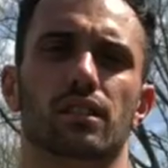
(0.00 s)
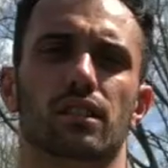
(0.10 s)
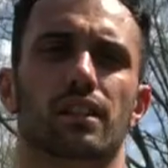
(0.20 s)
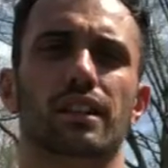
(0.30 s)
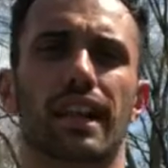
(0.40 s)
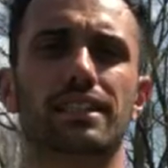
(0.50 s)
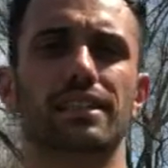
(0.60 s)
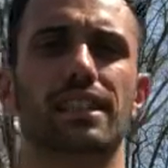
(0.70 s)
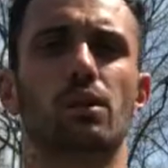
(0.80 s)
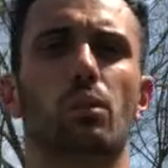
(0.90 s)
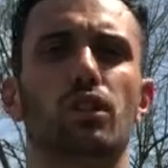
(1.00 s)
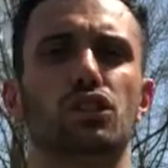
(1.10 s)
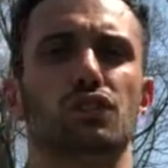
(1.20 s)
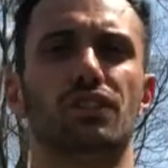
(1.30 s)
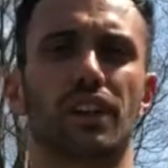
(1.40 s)
The next thing, once
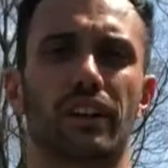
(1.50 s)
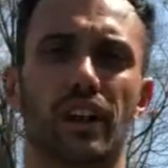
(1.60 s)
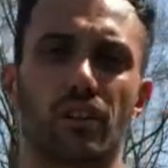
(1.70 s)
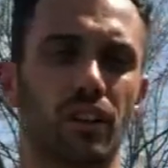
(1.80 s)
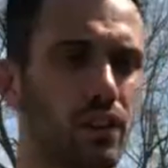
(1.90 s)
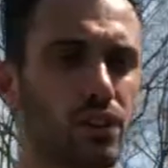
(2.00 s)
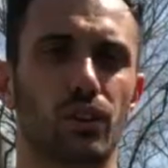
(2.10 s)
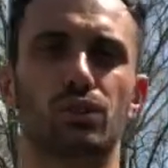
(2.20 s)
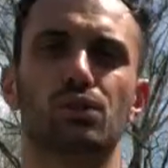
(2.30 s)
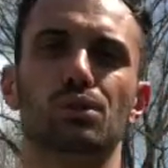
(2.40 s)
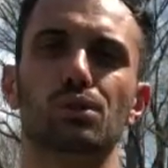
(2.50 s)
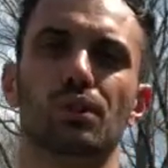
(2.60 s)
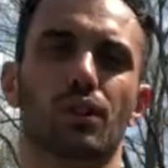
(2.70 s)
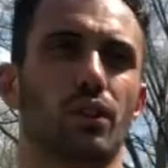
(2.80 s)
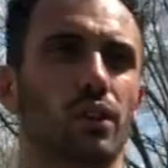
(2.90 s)
you figure out those two,
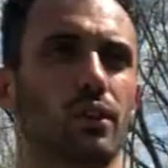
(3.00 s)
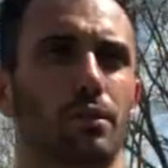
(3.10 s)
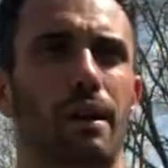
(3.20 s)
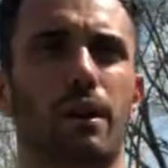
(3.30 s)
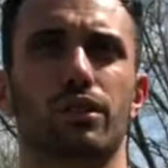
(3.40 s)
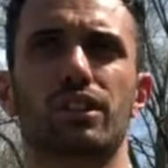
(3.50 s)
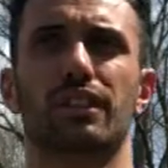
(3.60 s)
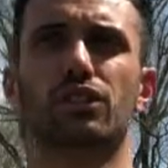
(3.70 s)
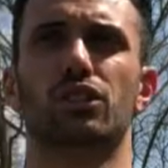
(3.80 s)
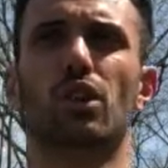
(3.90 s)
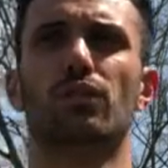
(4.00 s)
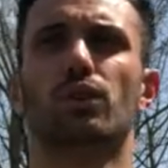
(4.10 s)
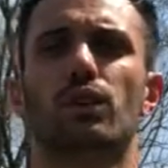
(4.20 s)
the curl or the power shot that you're going for,